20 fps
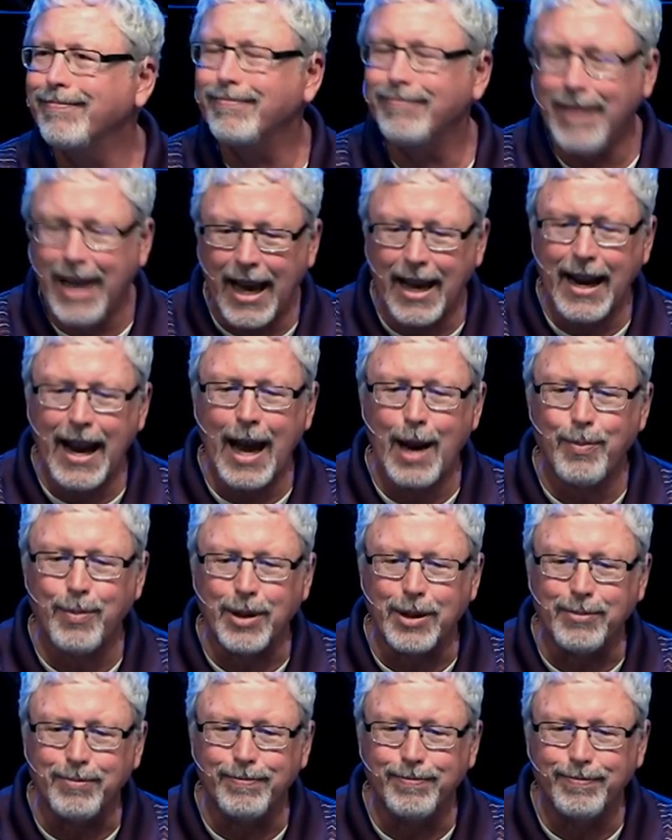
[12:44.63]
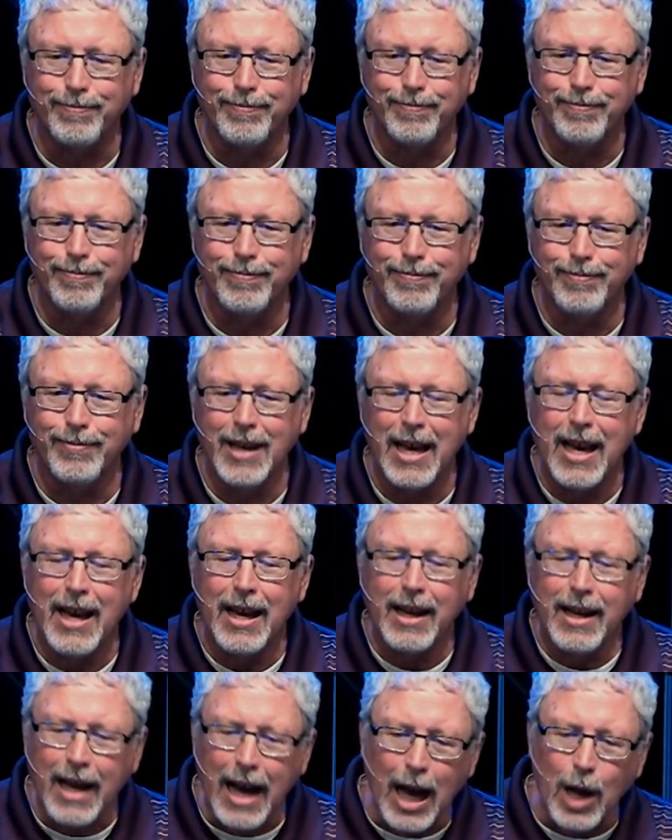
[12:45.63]
Can't happen.
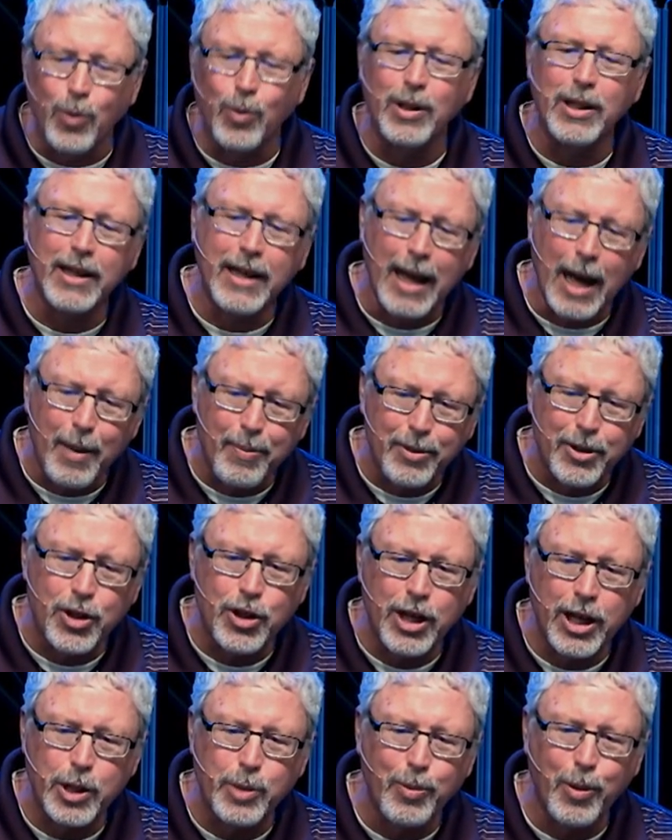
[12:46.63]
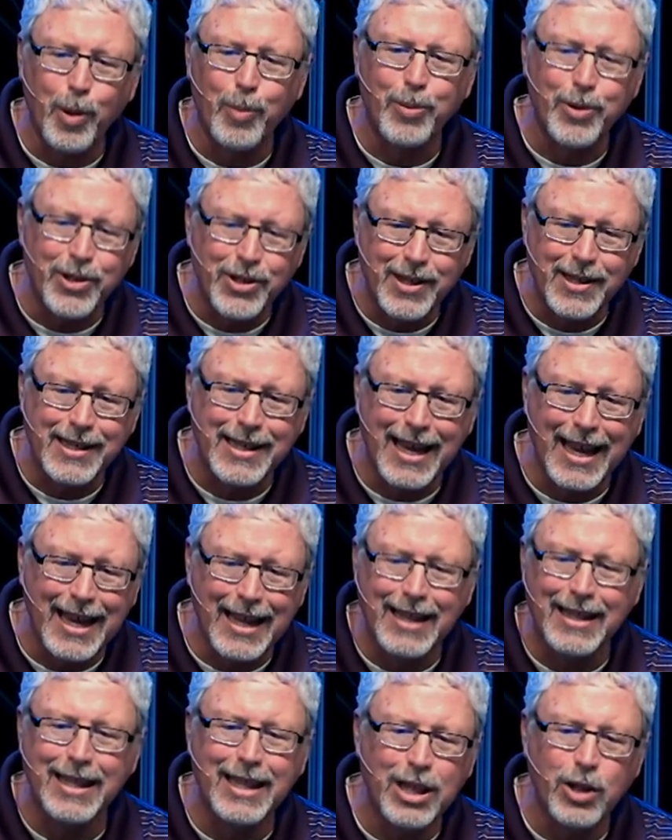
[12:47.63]
God will accomplish his purposes
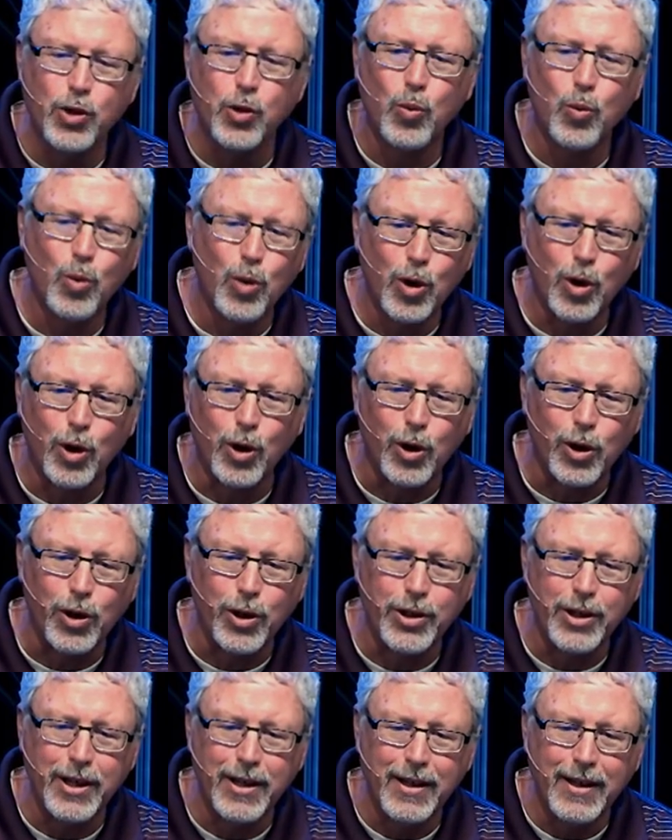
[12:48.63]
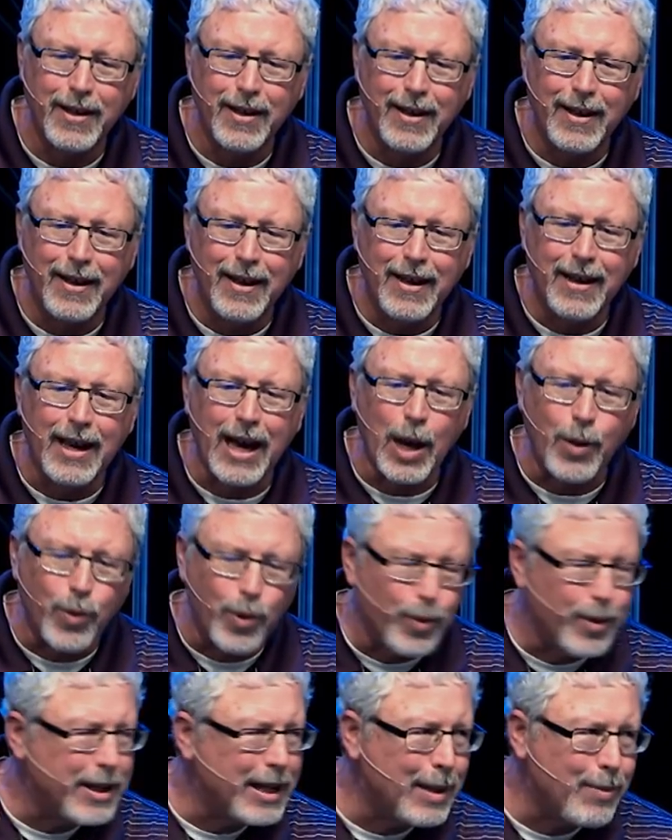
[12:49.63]
in this world God will
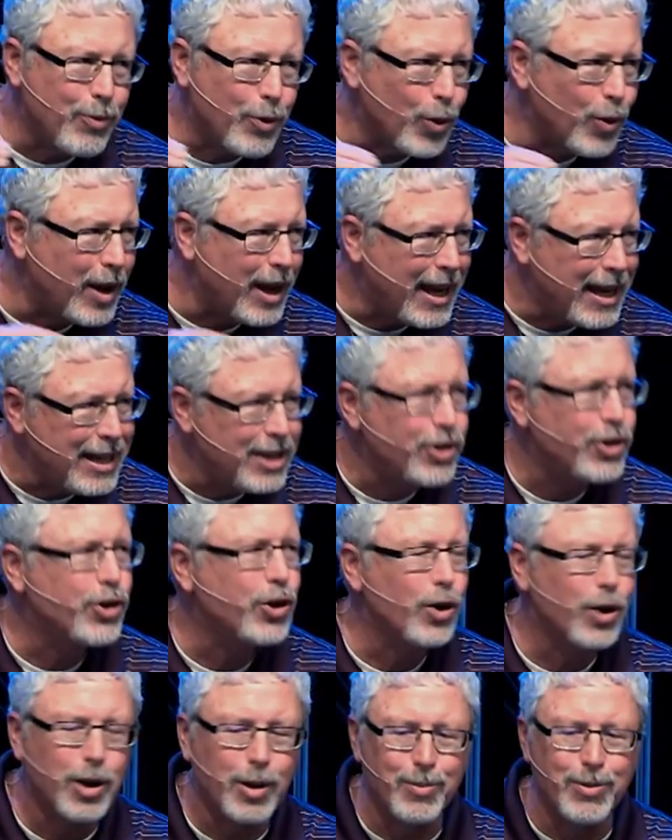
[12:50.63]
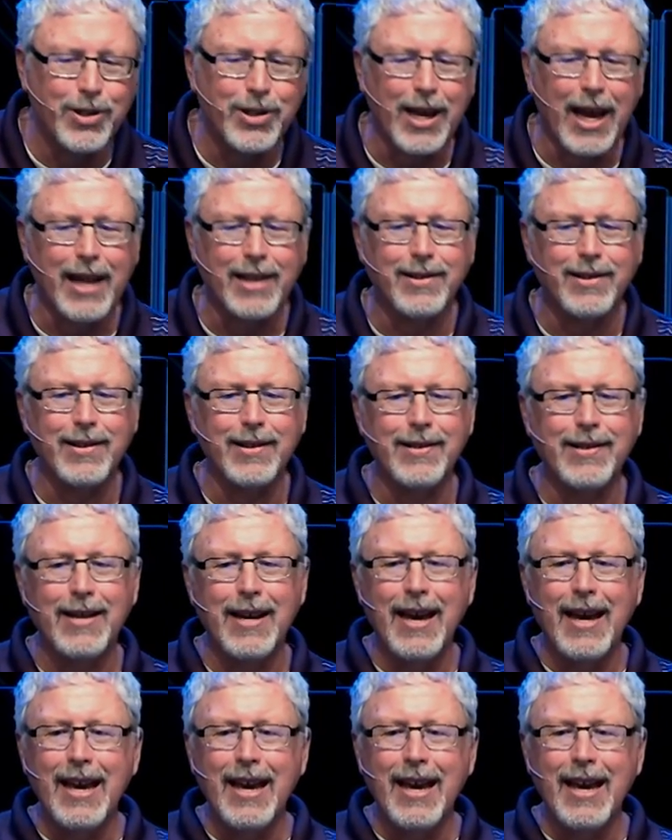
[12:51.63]
redeem through any circumstances,